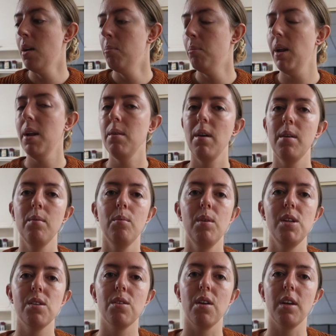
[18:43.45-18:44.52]
But anyway, we
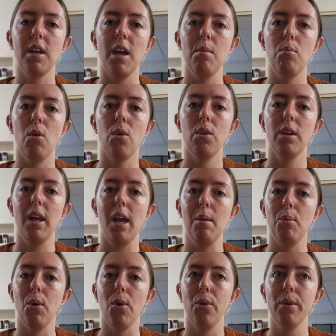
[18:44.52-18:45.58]
just got to keep on
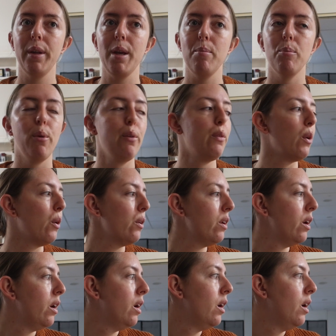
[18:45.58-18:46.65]
keeping on, keep moving
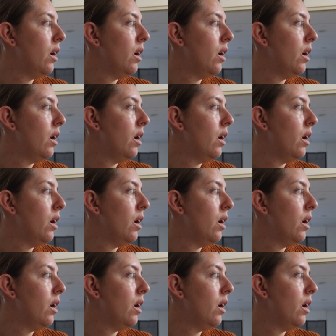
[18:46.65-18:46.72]
on.